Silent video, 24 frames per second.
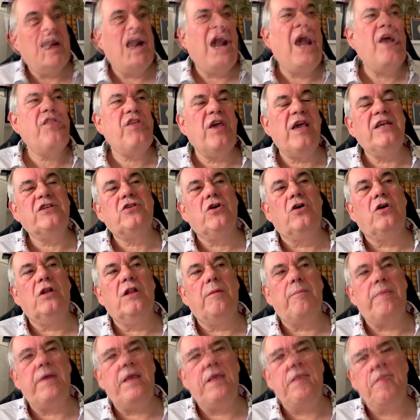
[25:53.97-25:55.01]
I think it's
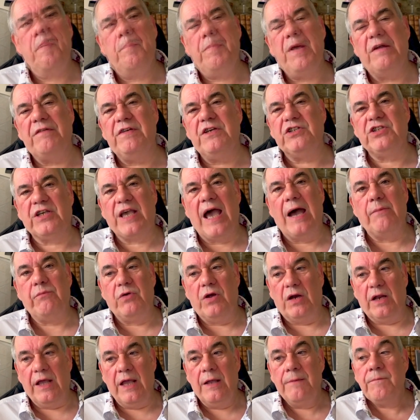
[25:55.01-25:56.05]
all a bit of a scam,
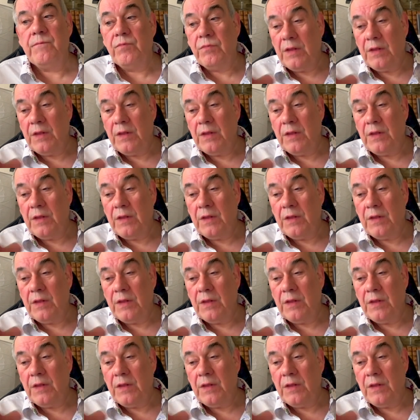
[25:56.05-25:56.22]
really.